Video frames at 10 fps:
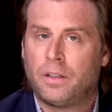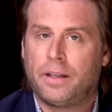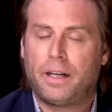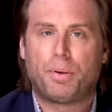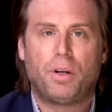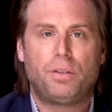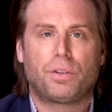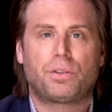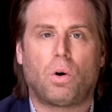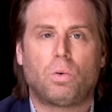And the
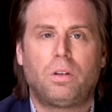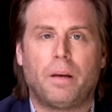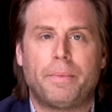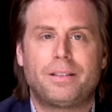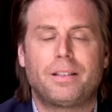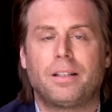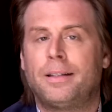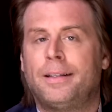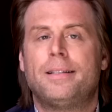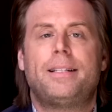producer told Lemon
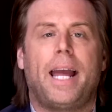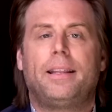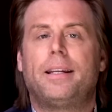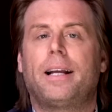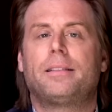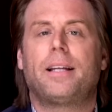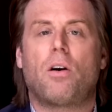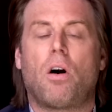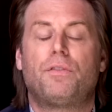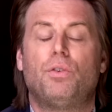to take the next day
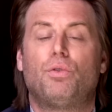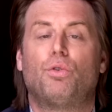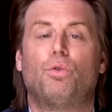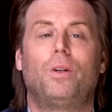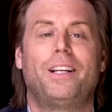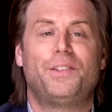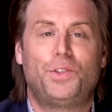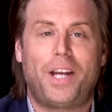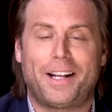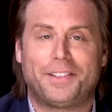off to cool his
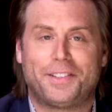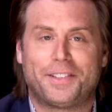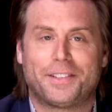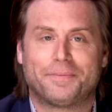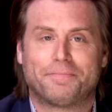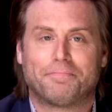jets.